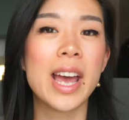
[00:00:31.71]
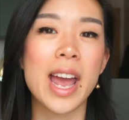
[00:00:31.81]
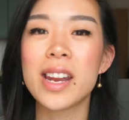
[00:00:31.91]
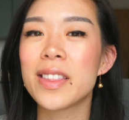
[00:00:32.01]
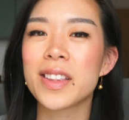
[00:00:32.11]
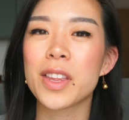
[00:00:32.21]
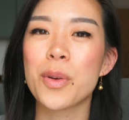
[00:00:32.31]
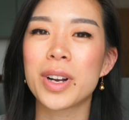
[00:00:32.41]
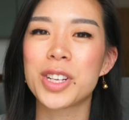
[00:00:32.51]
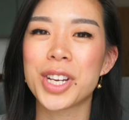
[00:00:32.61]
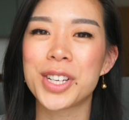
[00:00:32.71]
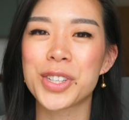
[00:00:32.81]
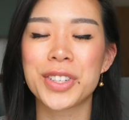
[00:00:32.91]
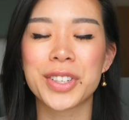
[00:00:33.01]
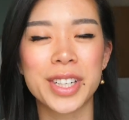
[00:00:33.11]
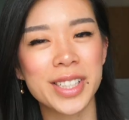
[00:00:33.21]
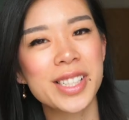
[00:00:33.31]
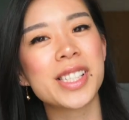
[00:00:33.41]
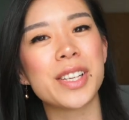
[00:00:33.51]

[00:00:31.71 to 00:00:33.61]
anything that you want to change on your curtains,